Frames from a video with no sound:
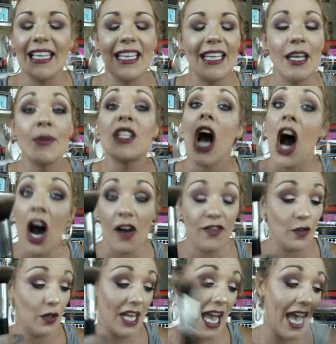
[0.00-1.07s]
it was
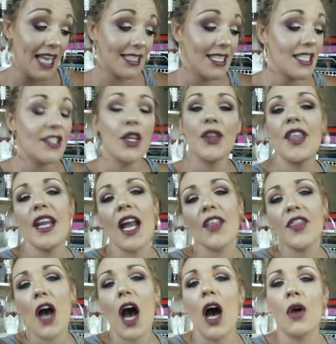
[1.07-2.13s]
awful, guys. So then I
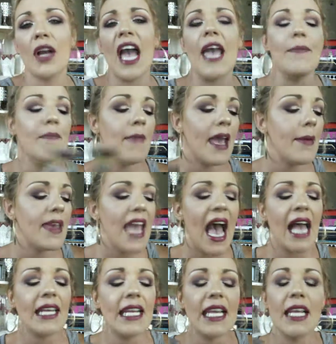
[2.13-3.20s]
thought, okay, maybe I
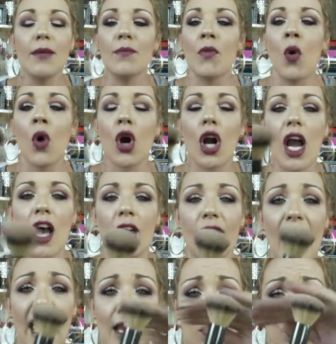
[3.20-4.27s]
need more of
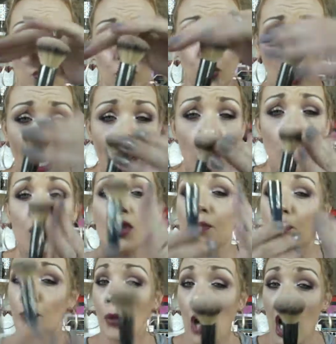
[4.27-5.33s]
a round
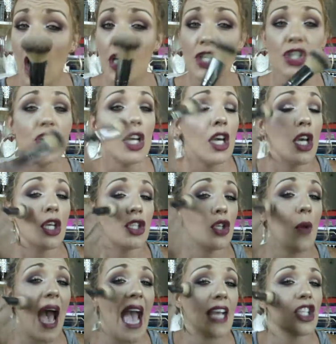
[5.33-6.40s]
brush to
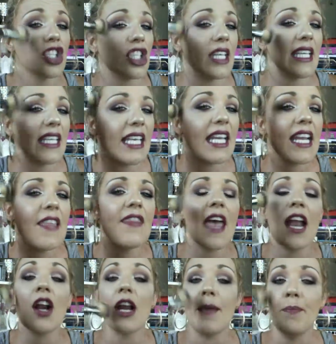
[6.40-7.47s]
actually get in
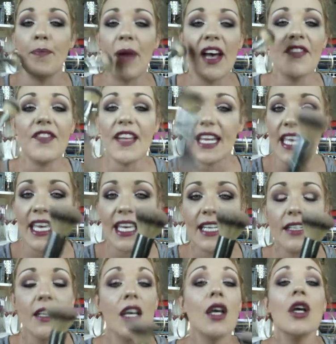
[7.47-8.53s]
there and buff it
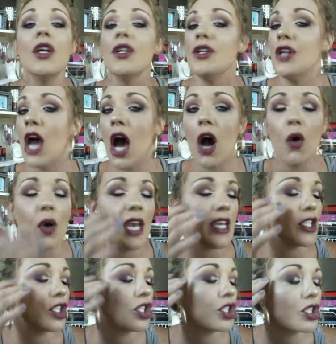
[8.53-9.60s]
in. No, it
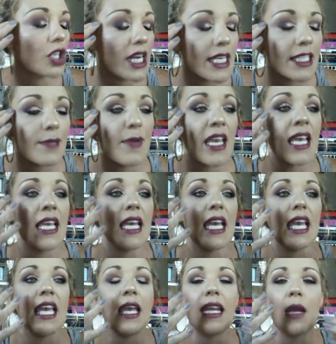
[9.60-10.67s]
streaked me.
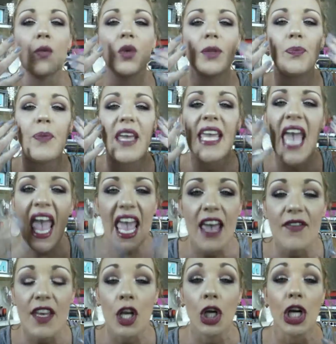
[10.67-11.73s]
It would be
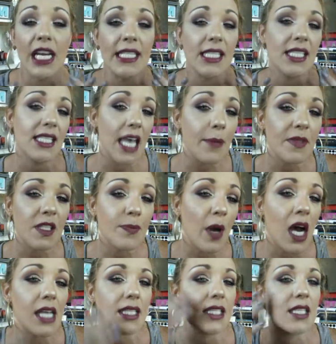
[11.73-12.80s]
heavier in some
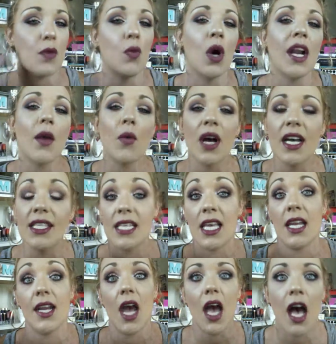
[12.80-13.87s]
spots than what it was
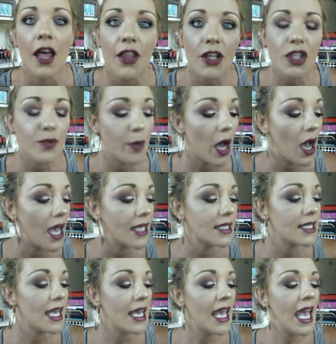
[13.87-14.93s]
in other spots.
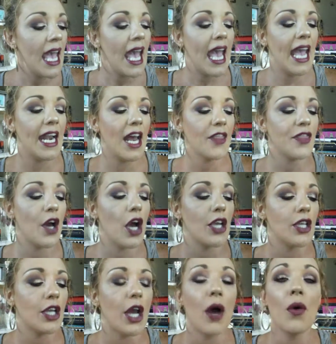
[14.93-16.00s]
And I thought,
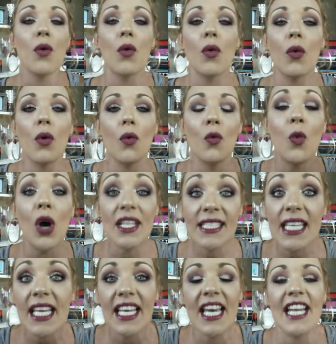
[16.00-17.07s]
you know, what's
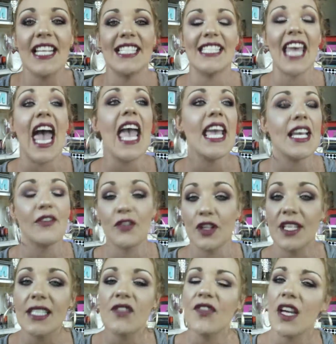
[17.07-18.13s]
it going to take for
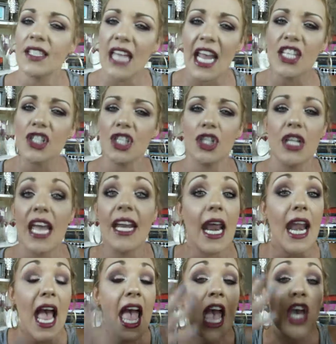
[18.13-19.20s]
this foundation?
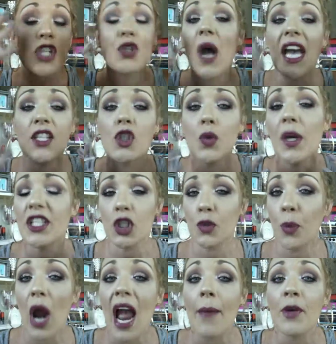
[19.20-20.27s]
So I had switched
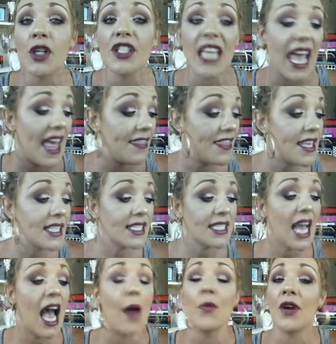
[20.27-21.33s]
primers, and this
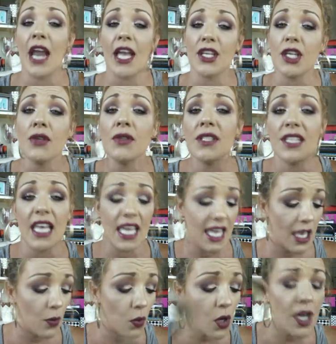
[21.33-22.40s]
time when I used the
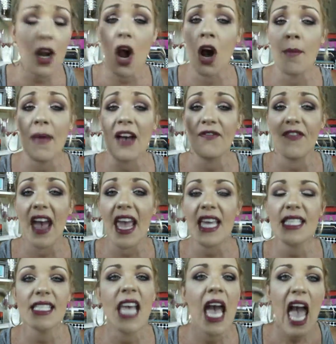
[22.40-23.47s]
It one on my
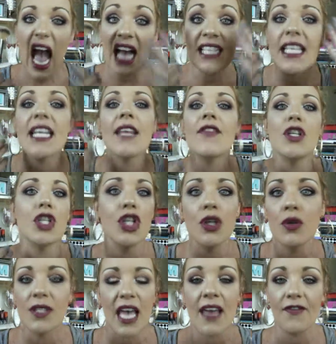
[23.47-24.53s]
face, I didn't even
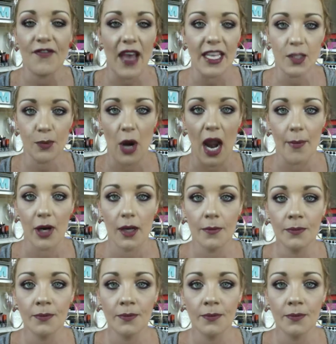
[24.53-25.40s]
use a face primer